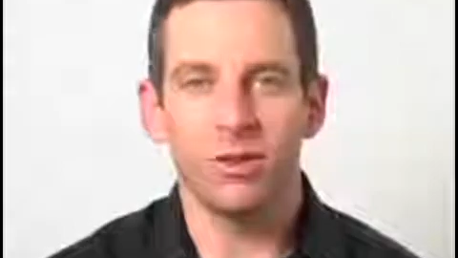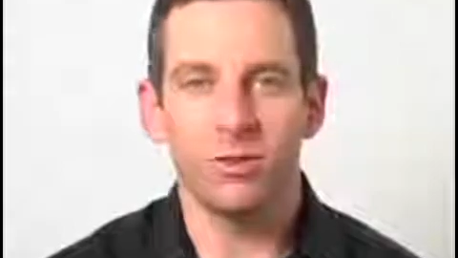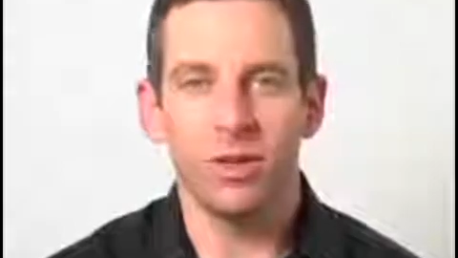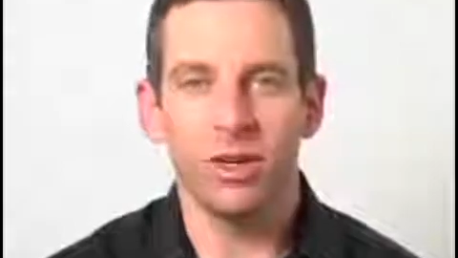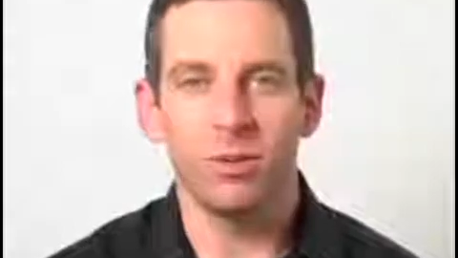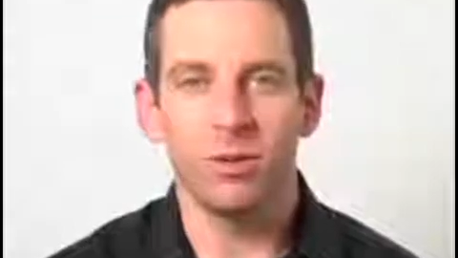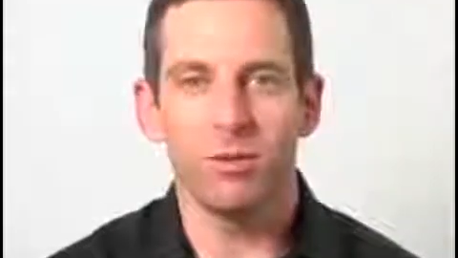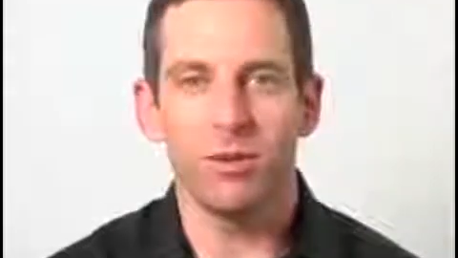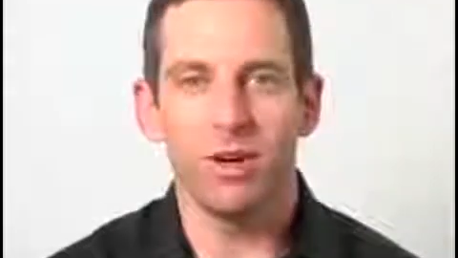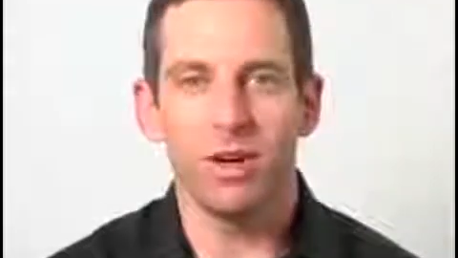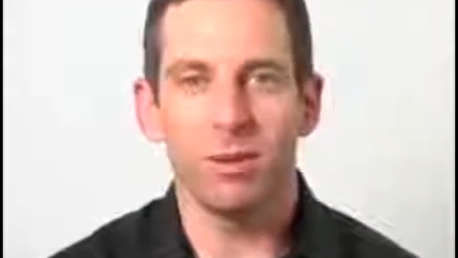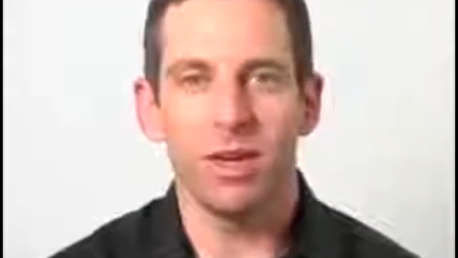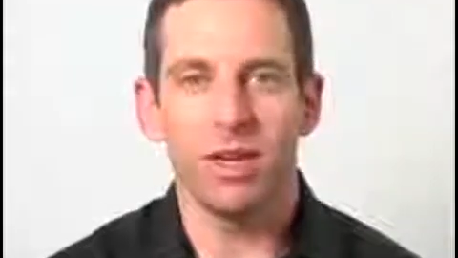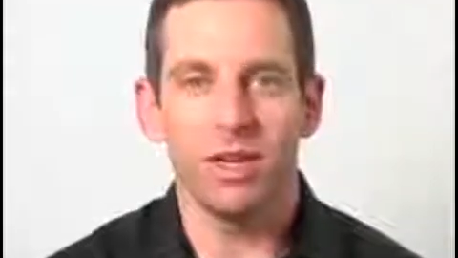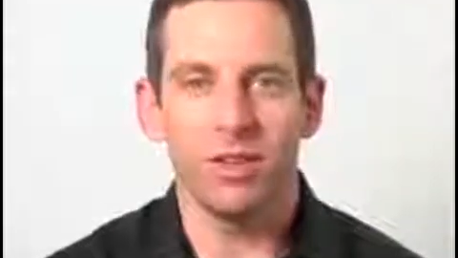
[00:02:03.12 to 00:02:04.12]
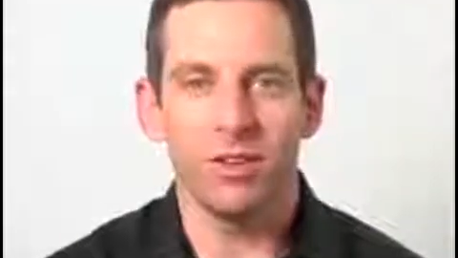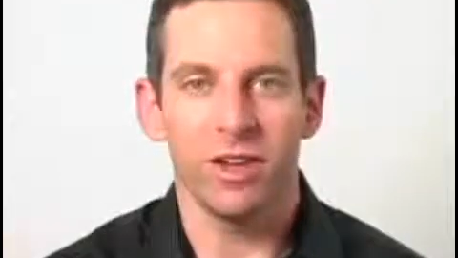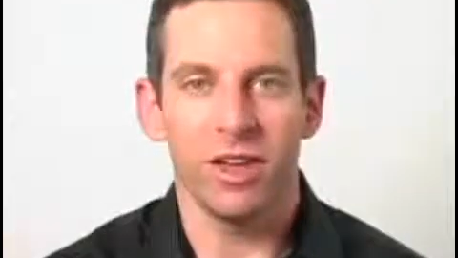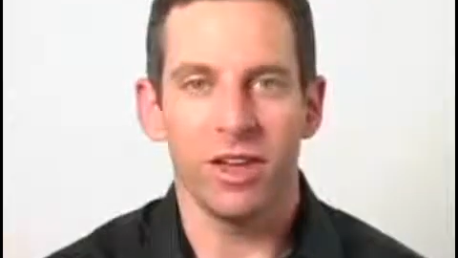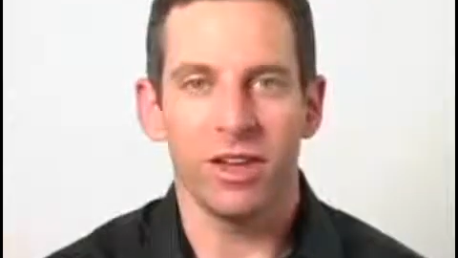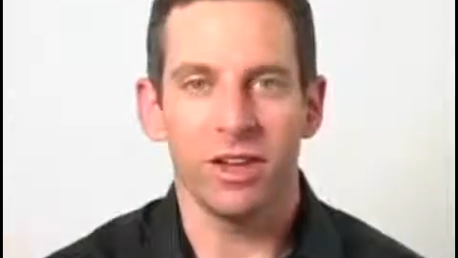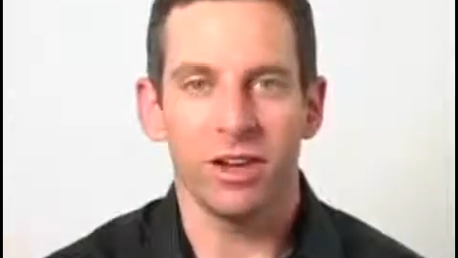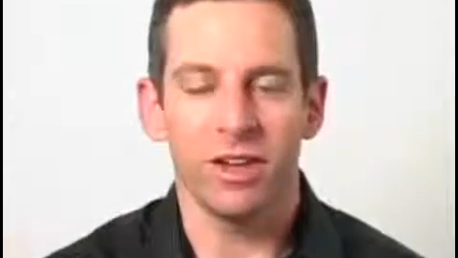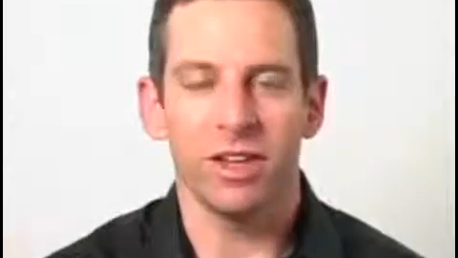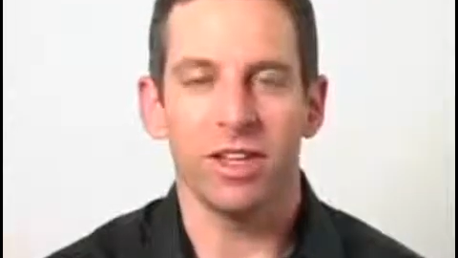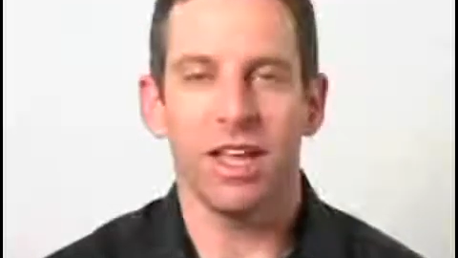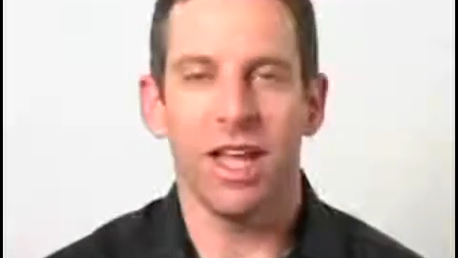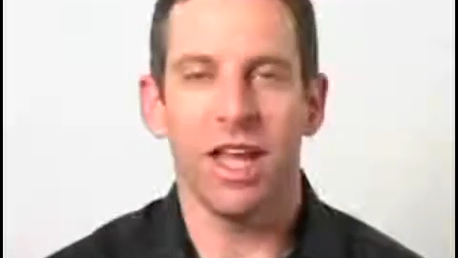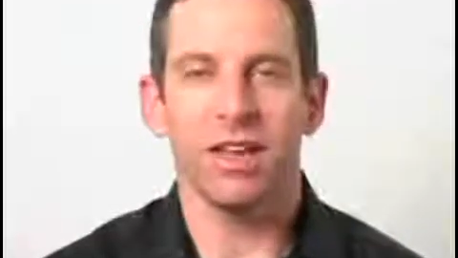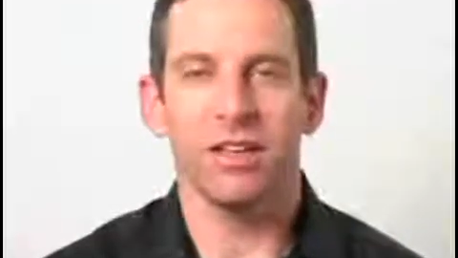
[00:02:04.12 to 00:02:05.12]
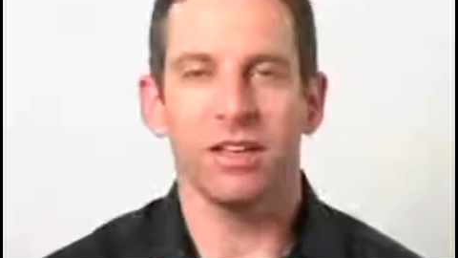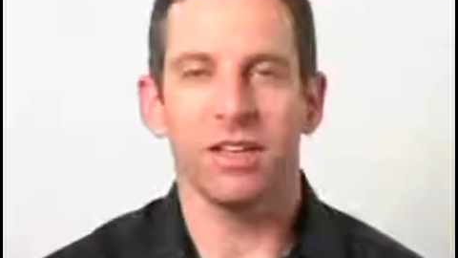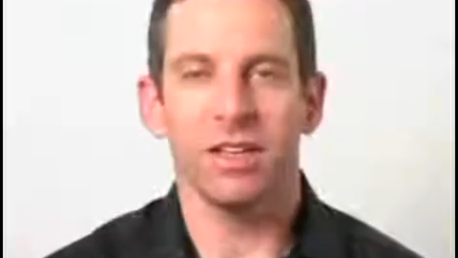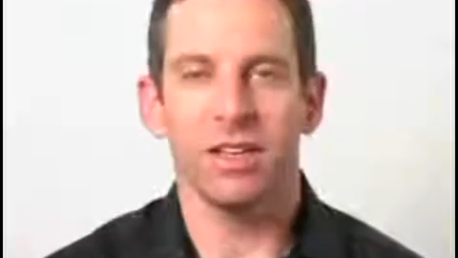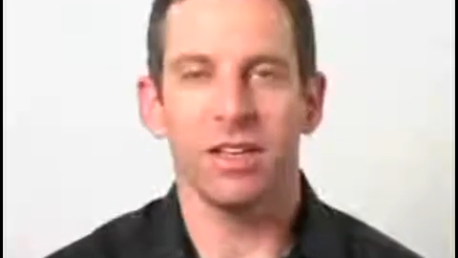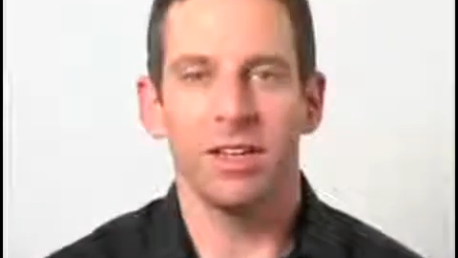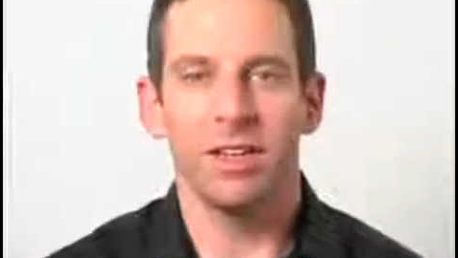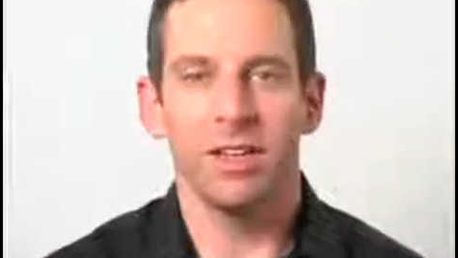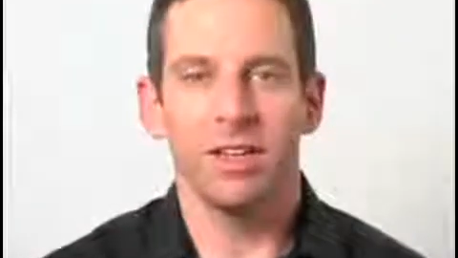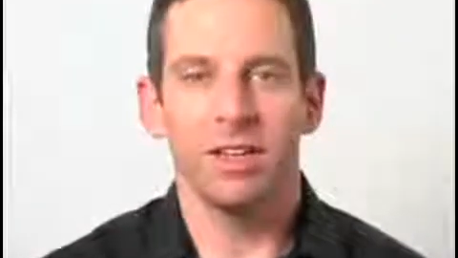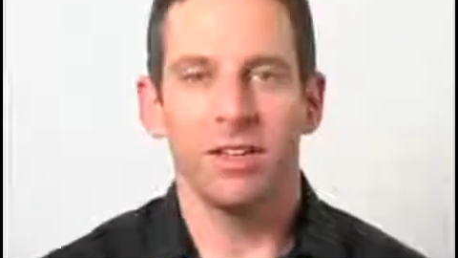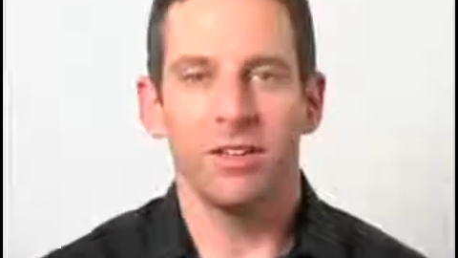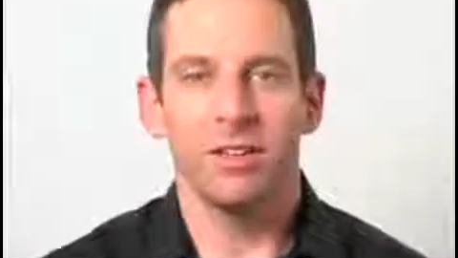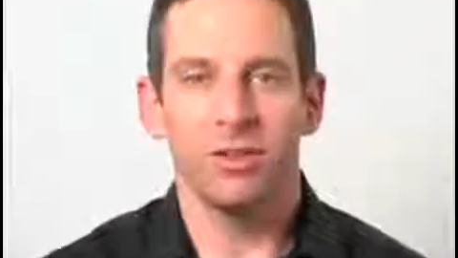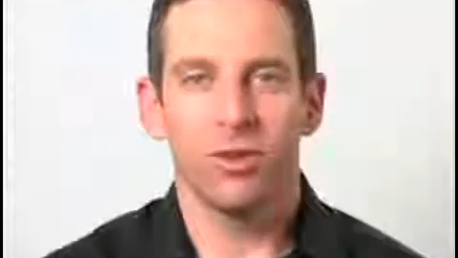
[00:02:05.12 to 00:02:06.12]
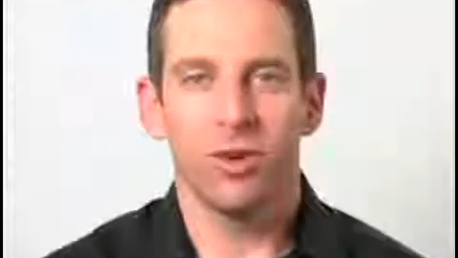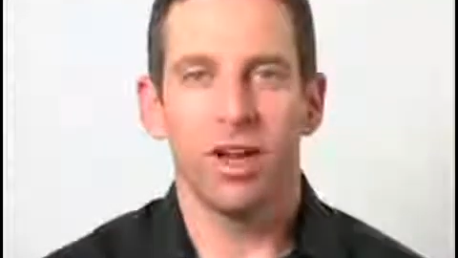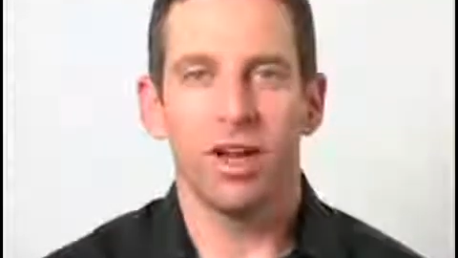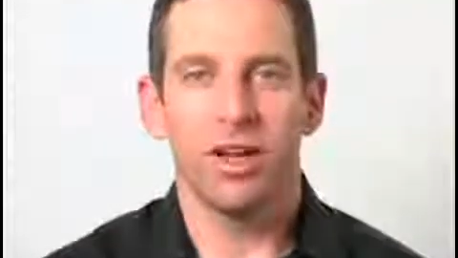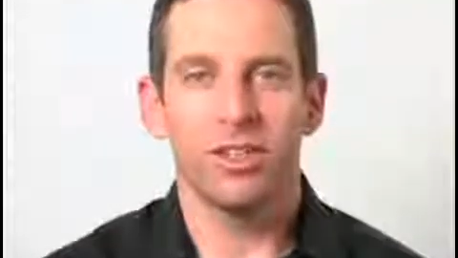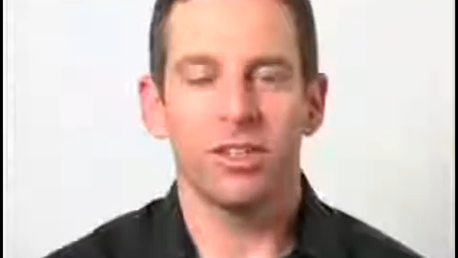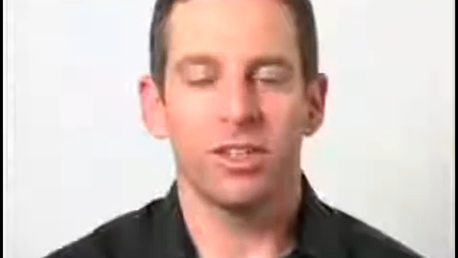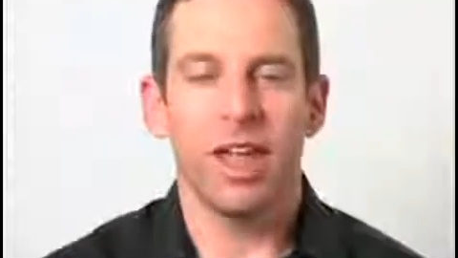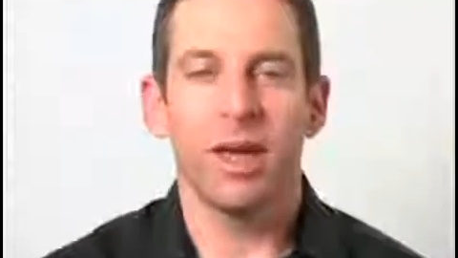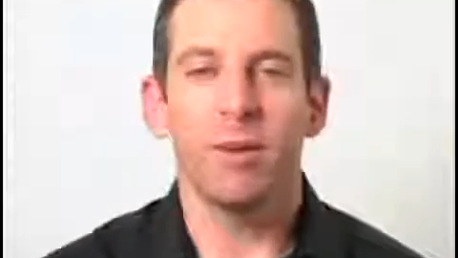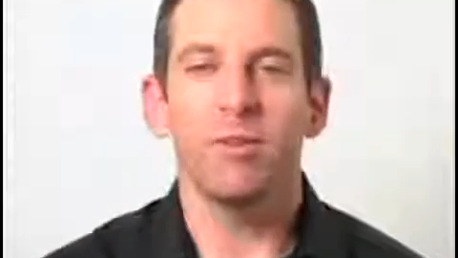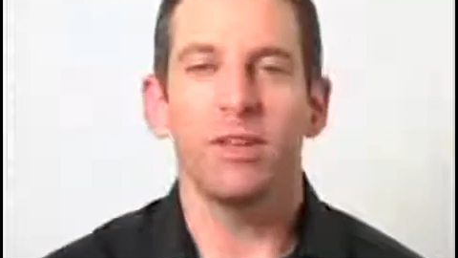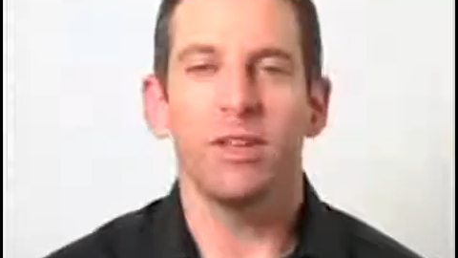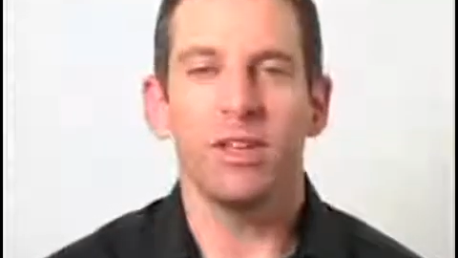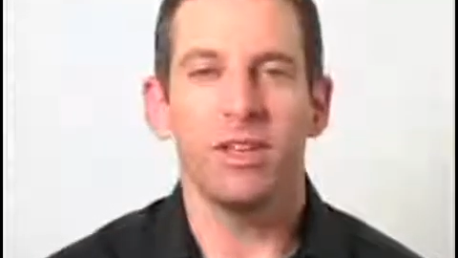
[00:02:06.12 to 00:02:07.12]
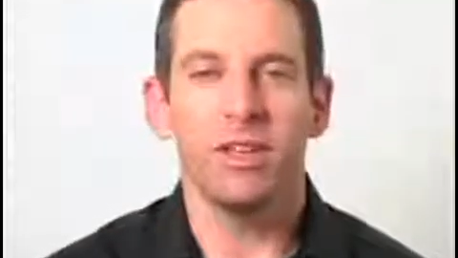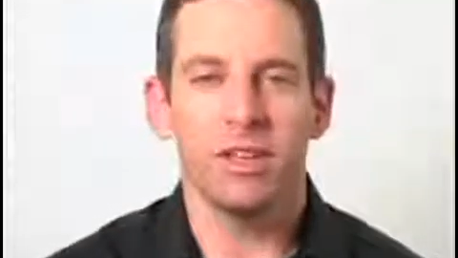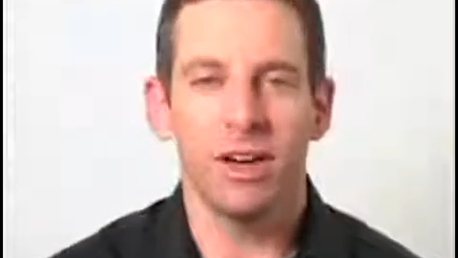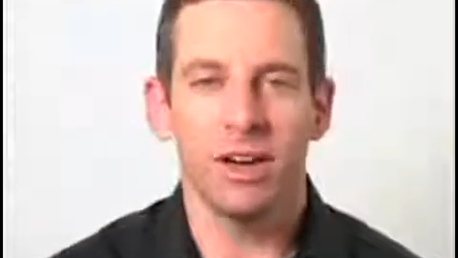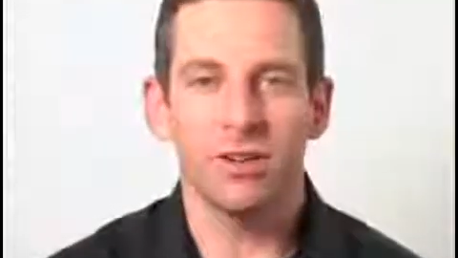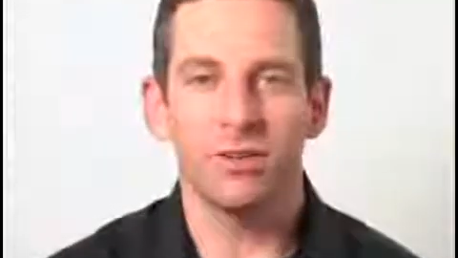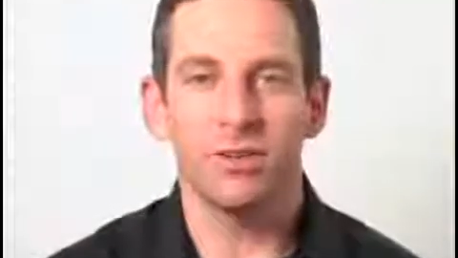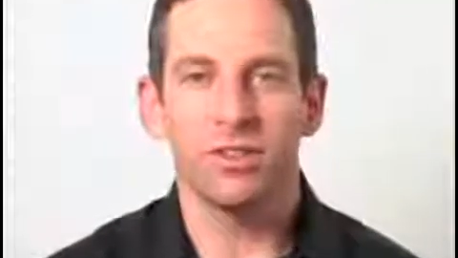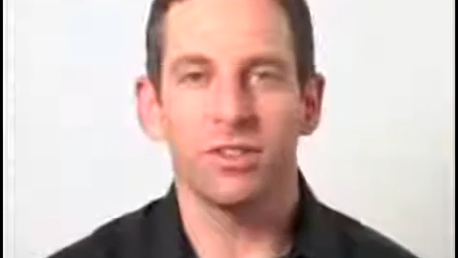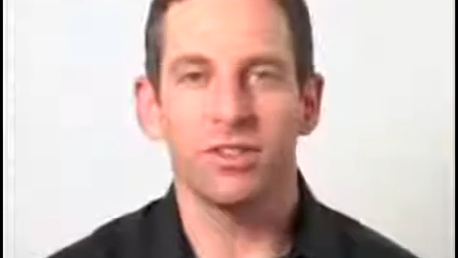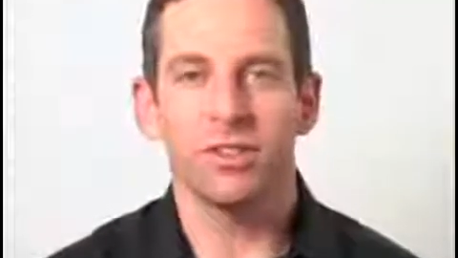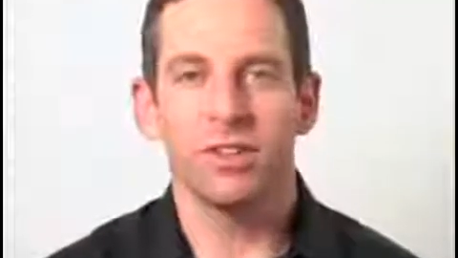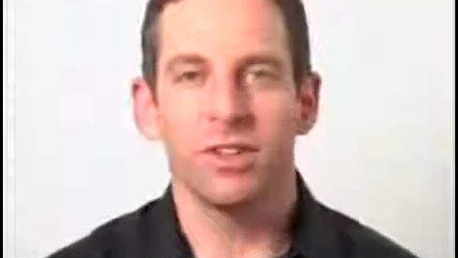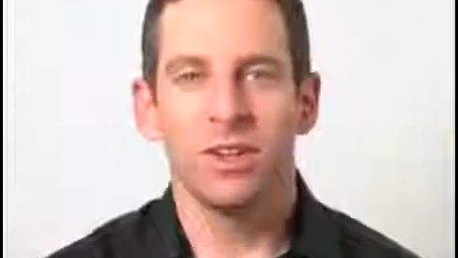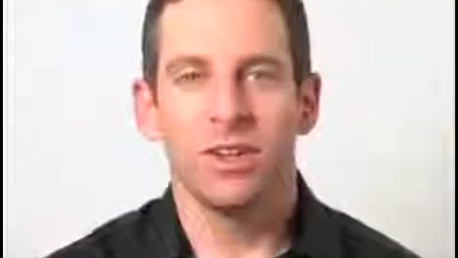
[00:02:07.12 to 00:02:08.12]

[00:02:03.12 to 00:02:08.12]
to freedom and fear. I mean, it is an uncannily strange and empty utterance.